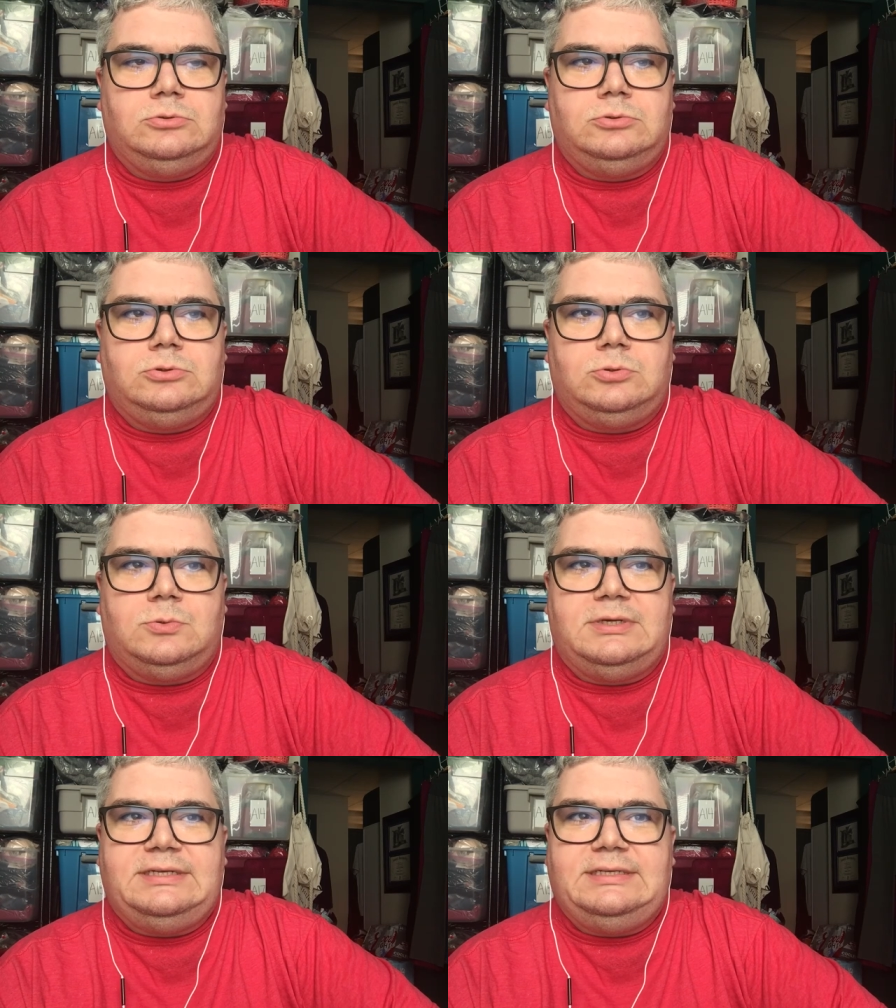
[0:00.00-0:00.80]

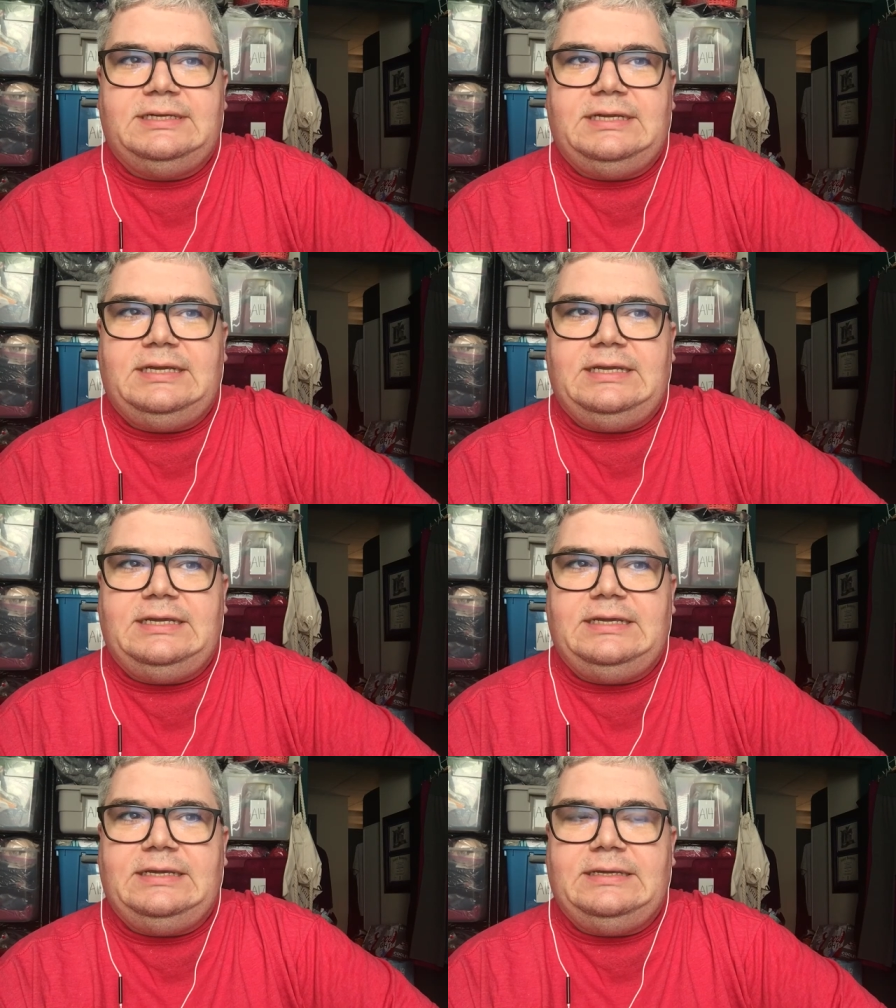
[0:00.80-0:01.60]

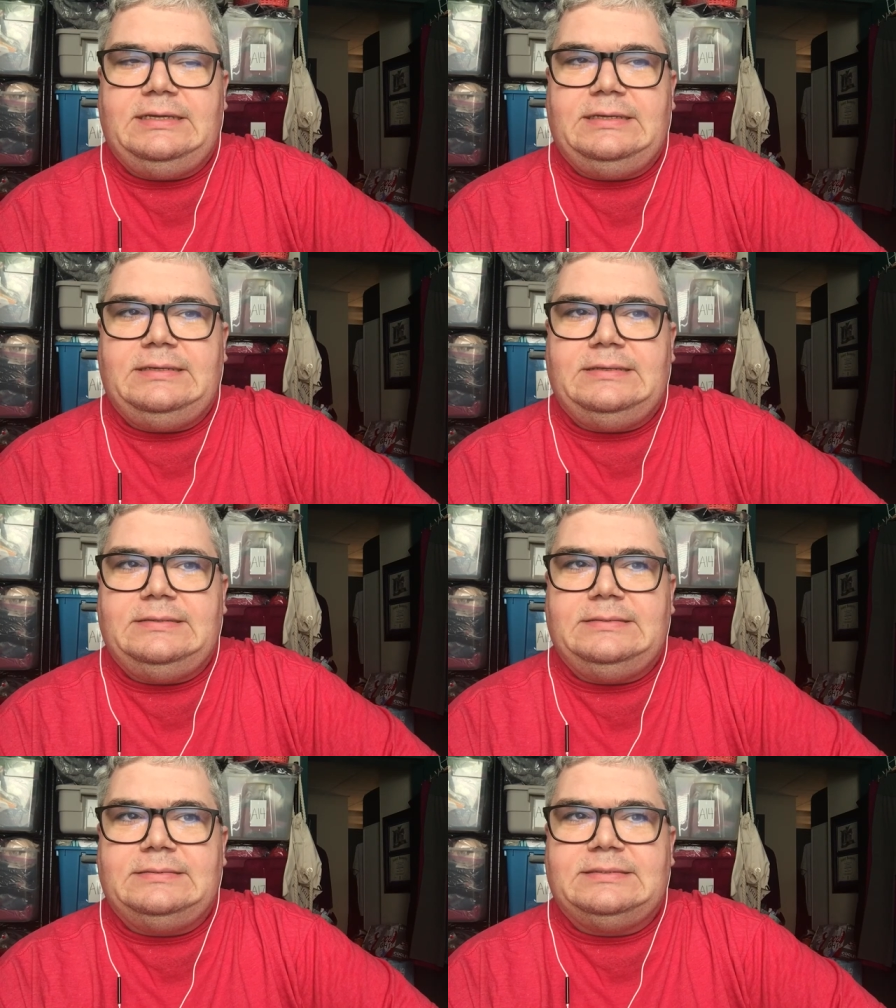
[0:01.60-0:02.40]

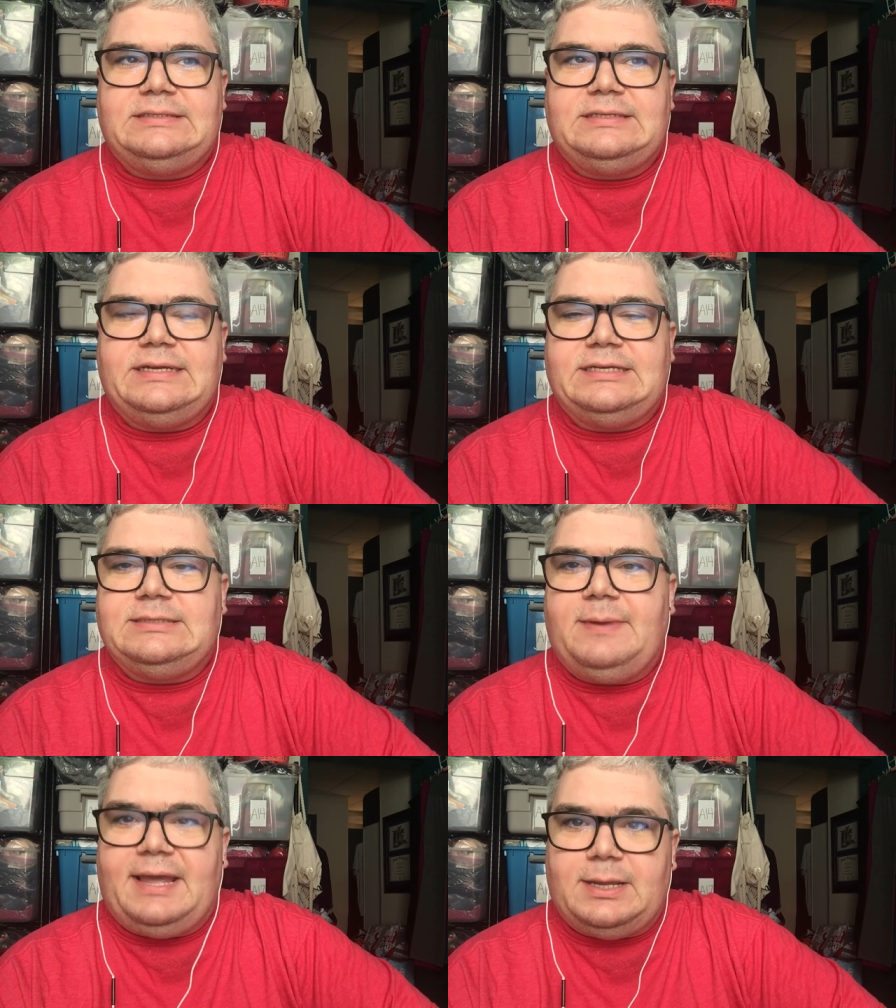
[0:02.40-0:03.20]
26
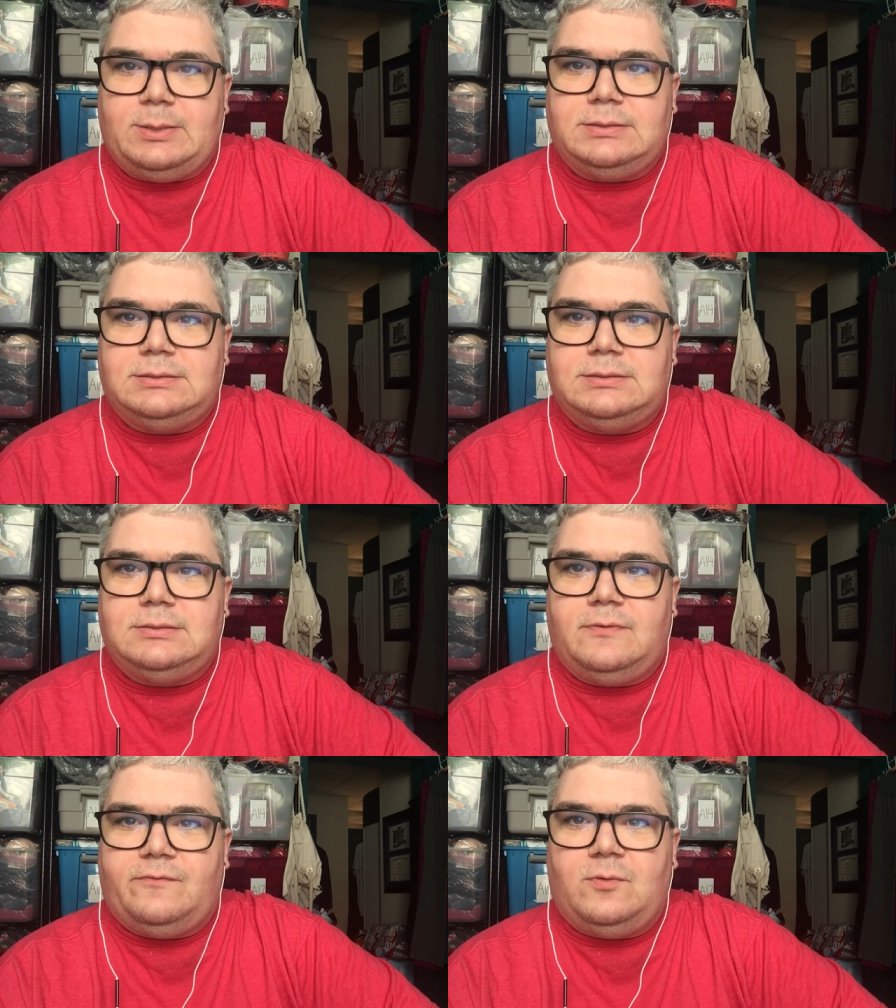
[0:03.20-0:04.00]
pounds
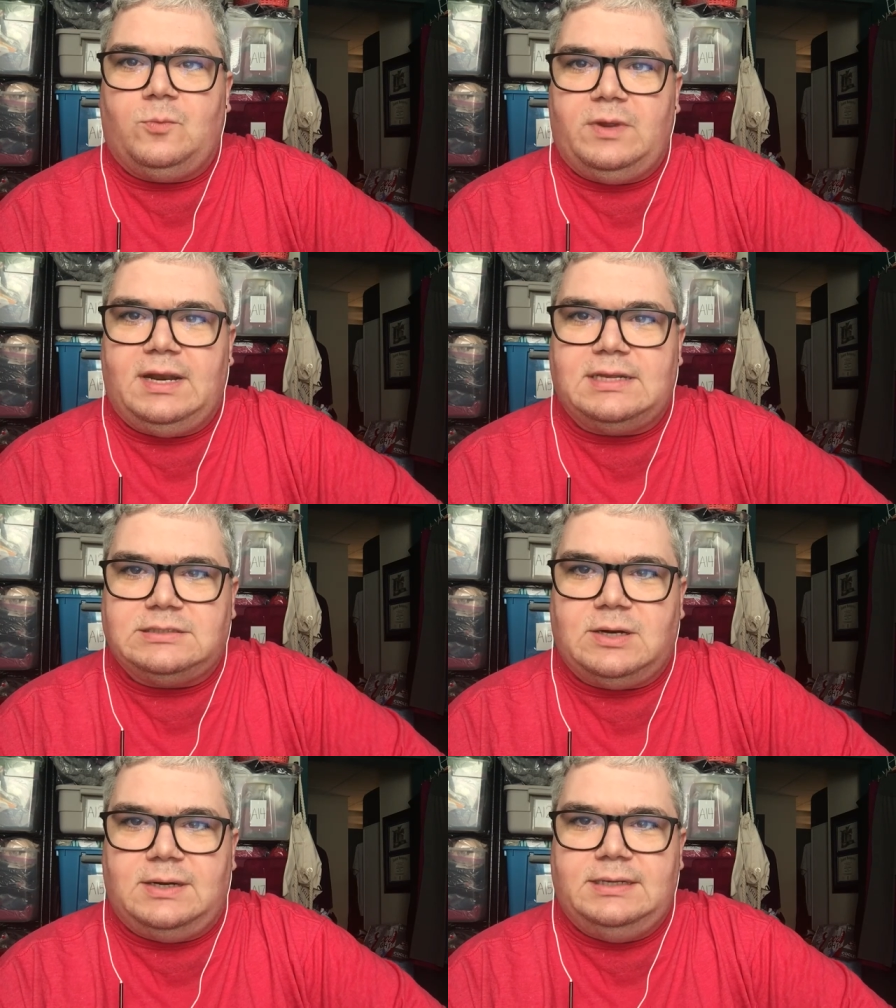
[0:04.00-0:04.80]
from when I
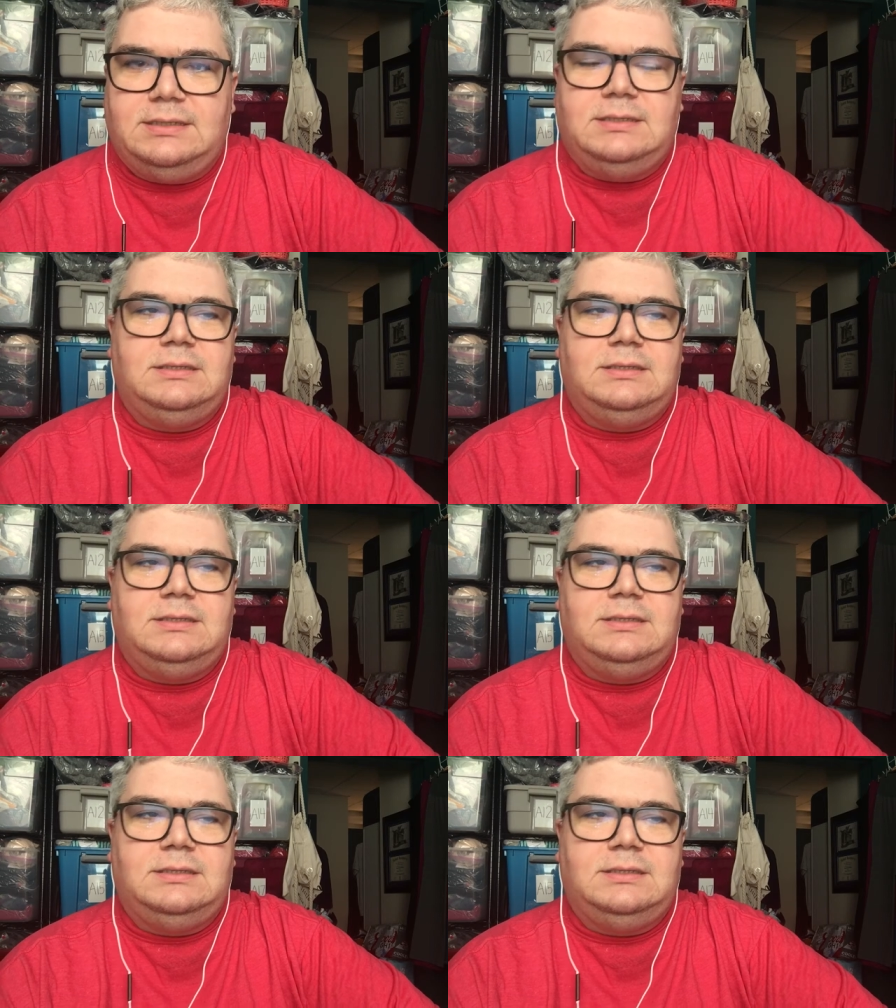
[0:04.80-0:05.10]
started